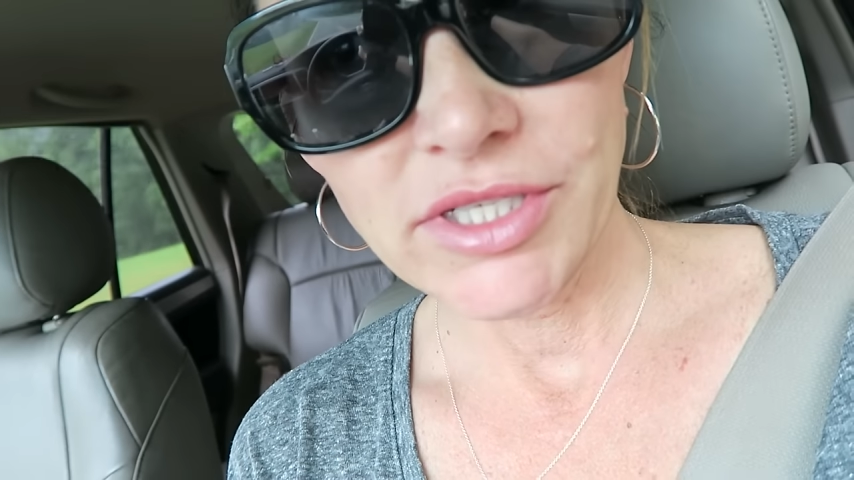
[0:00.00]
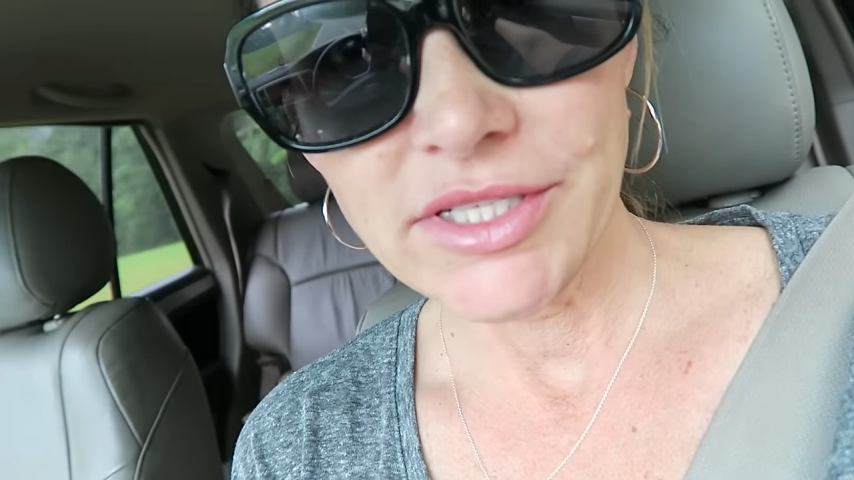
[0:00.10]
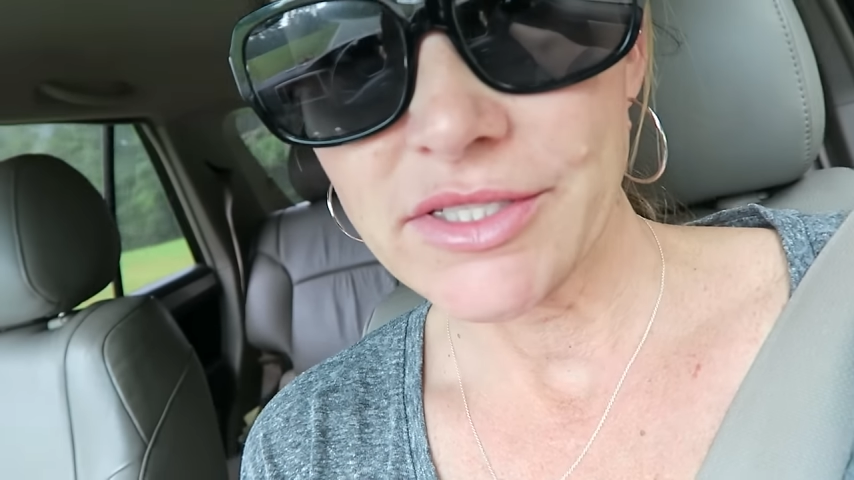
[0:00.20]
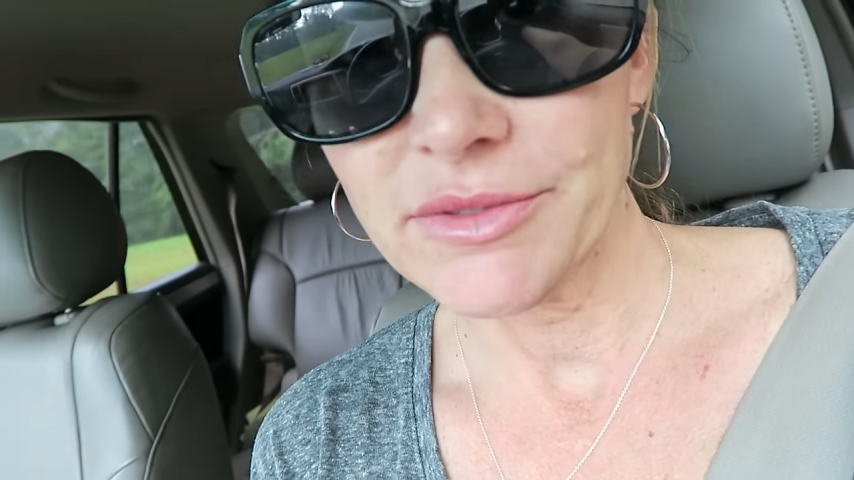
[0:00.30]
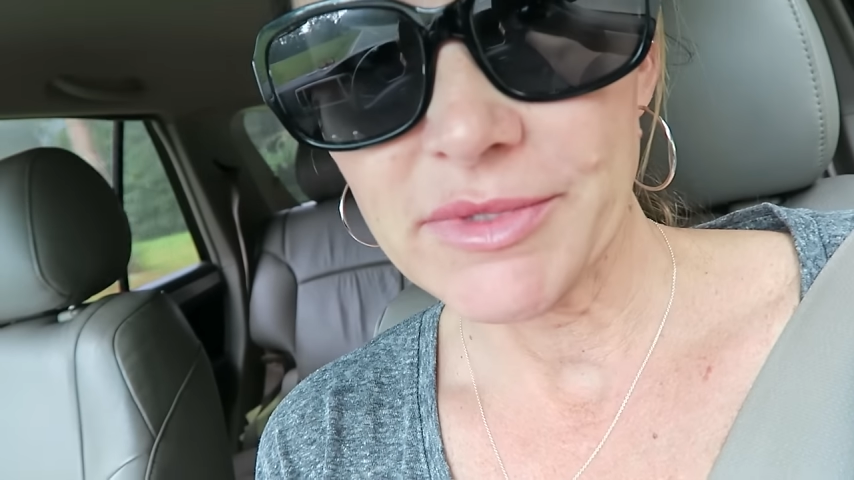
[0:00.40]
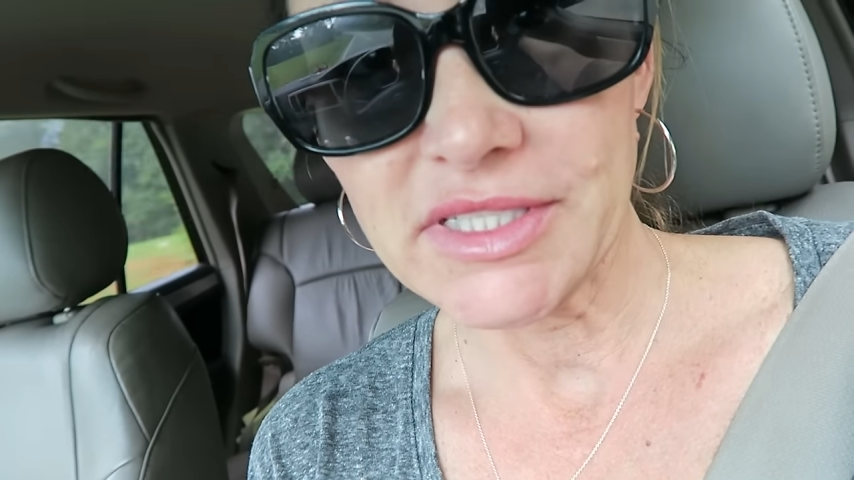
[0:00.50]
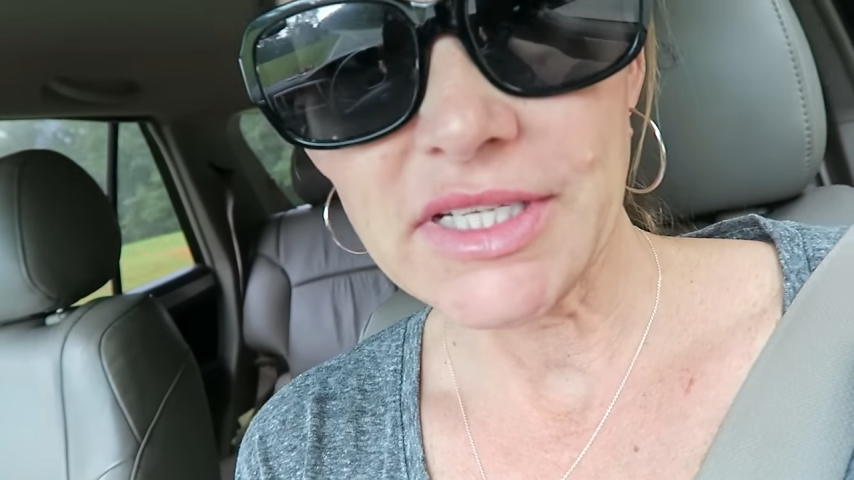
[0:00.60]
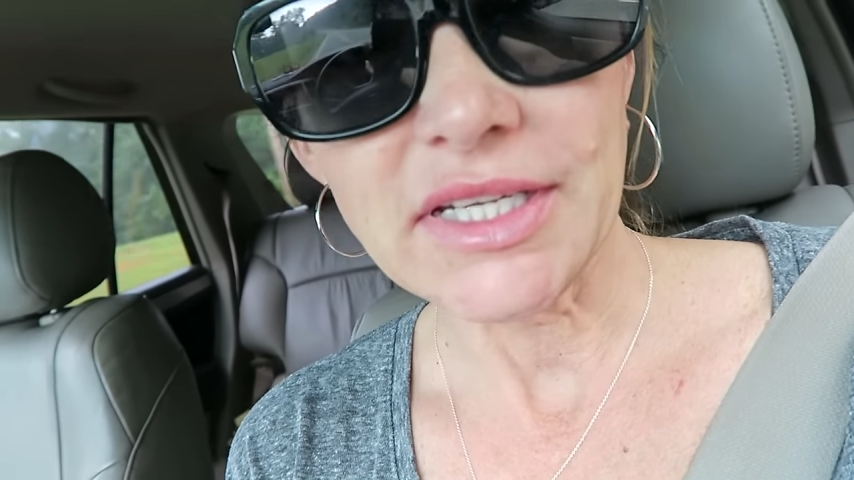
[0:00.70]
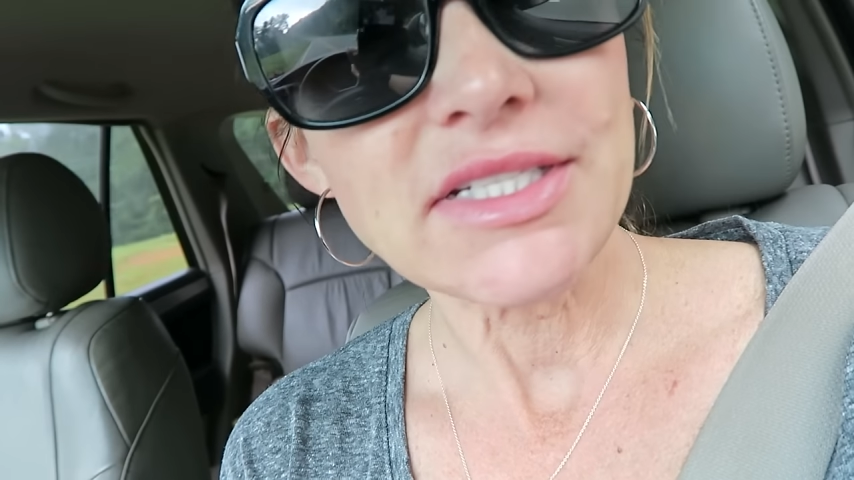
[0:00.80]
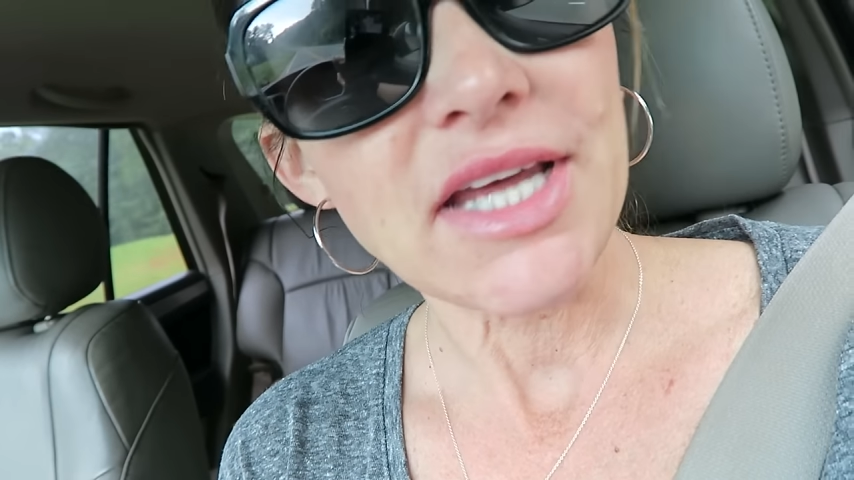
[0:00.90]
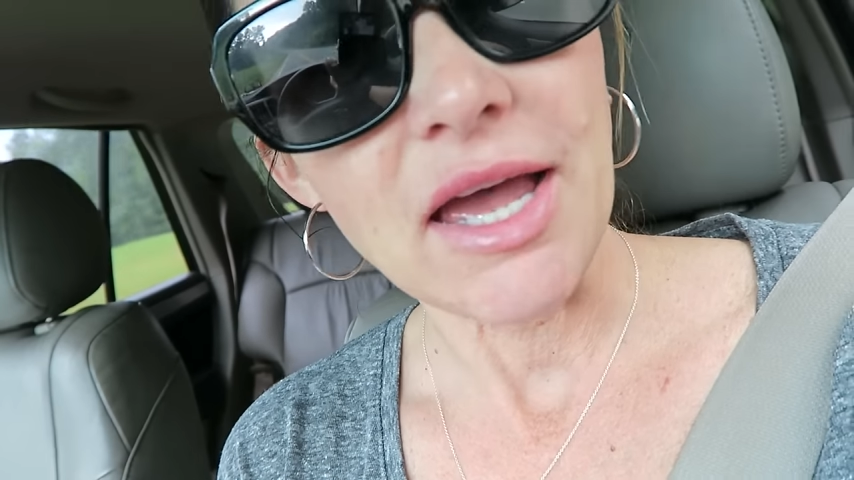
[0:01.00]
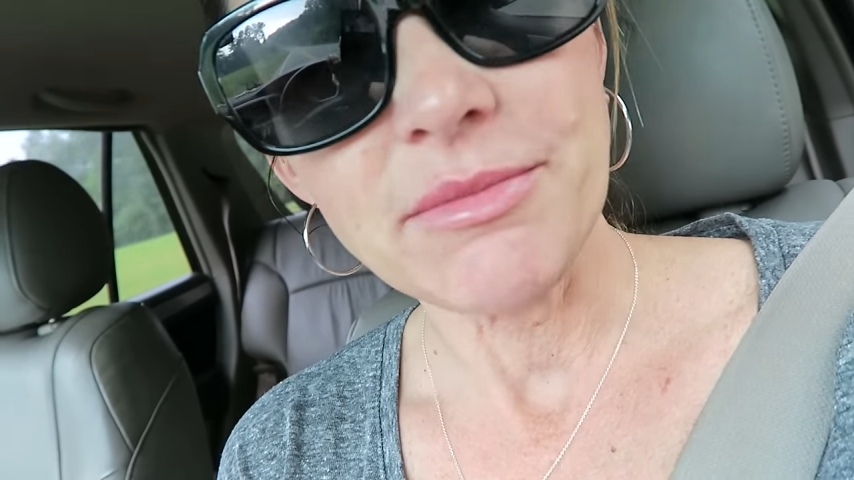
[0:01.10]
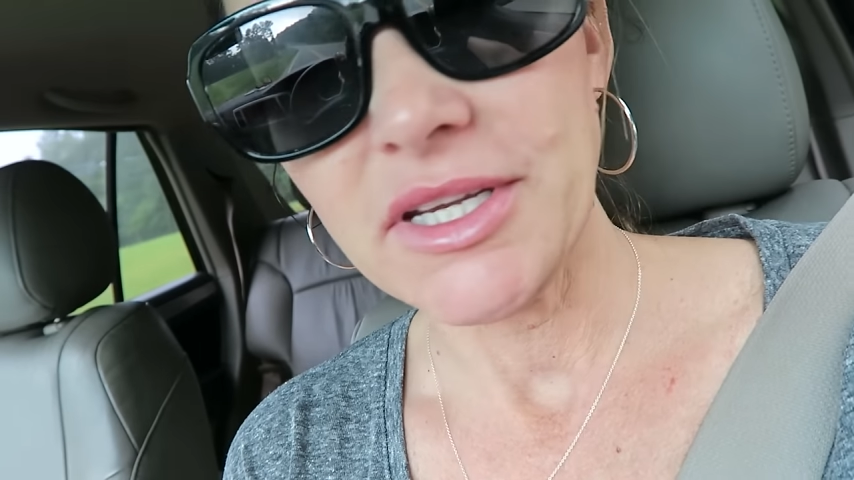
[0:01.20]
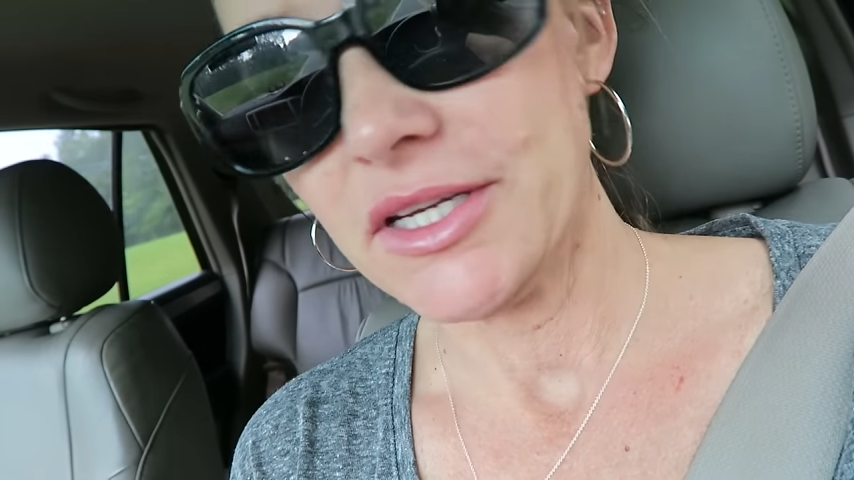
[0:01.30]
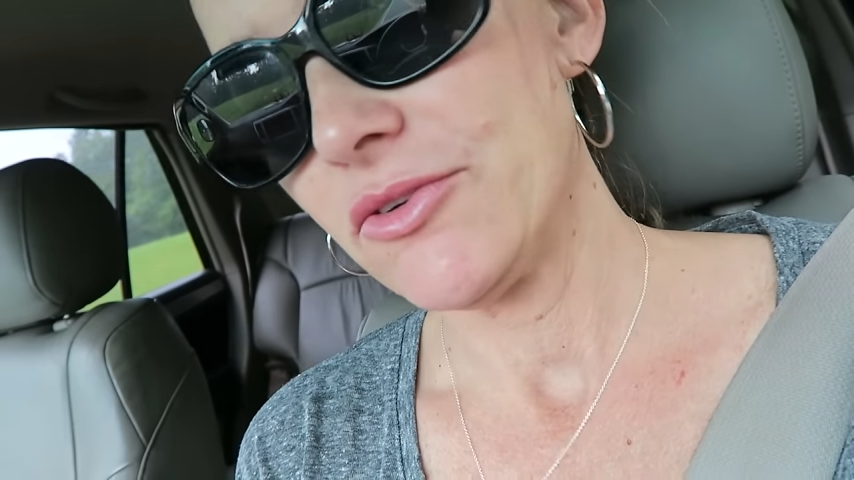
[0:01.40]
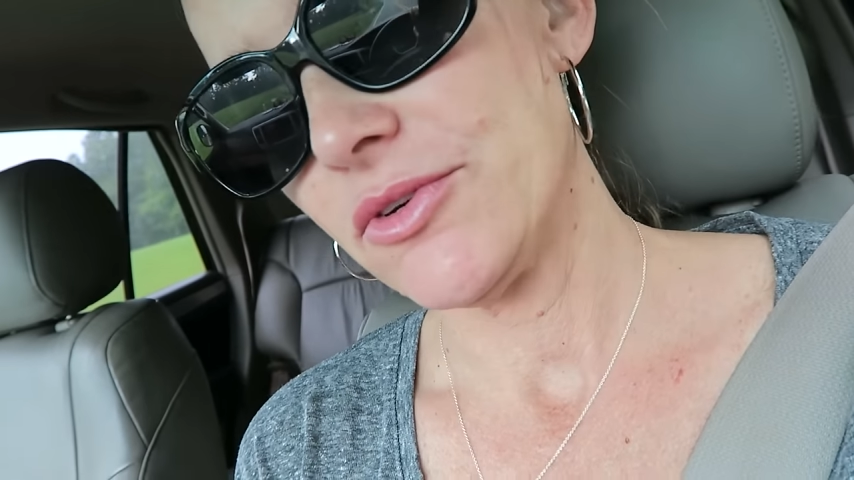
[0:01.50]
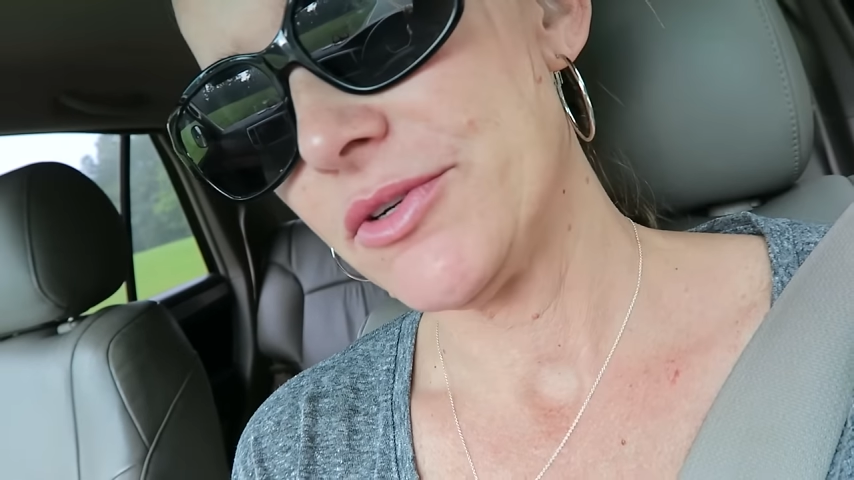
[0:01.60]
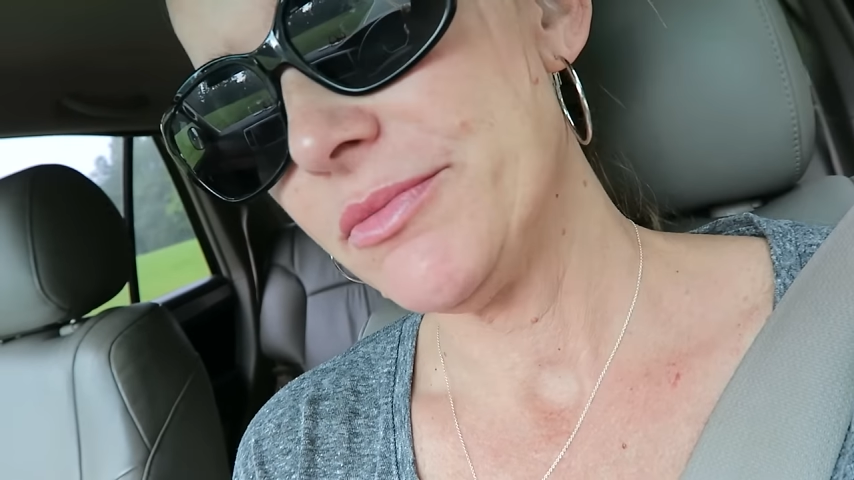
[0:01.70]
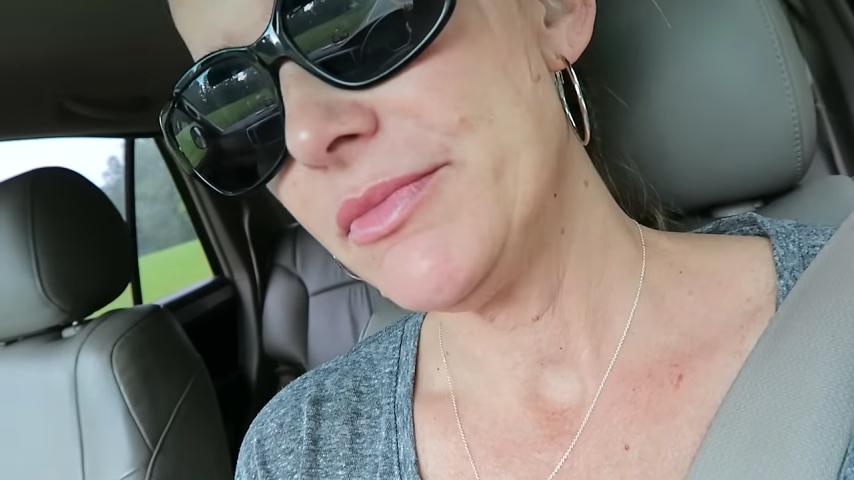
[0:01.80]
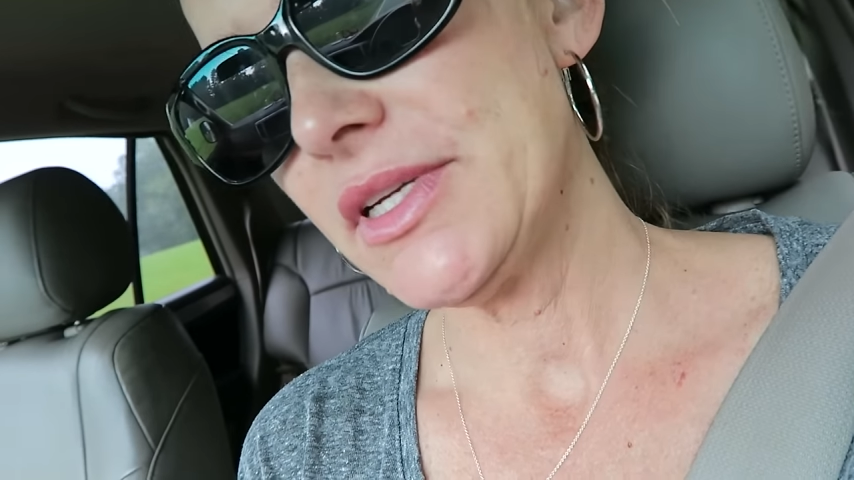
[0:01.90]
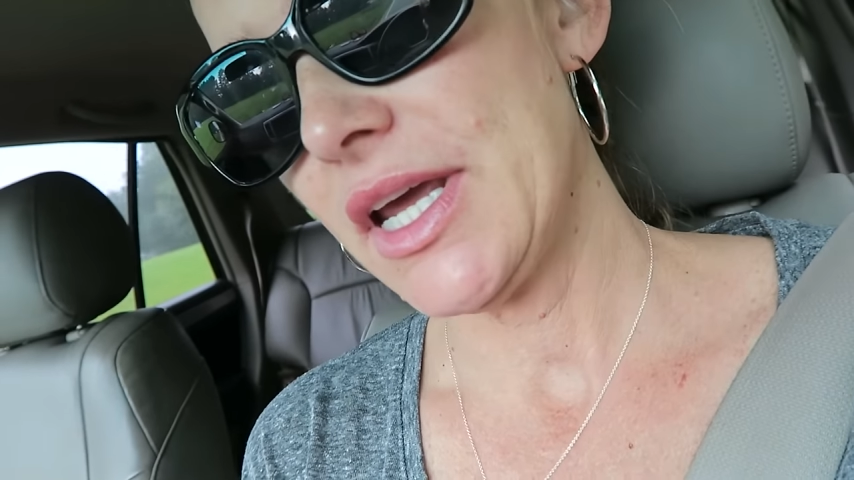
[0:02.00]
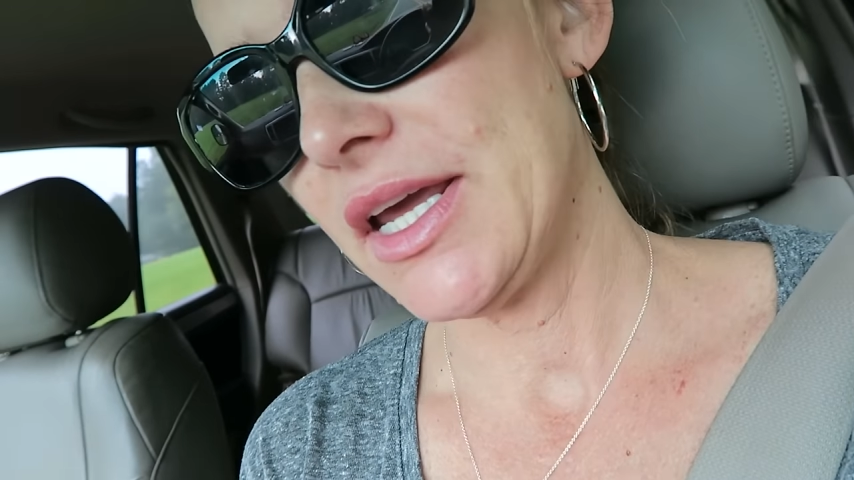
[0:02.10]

Zumi's second time getting groomed,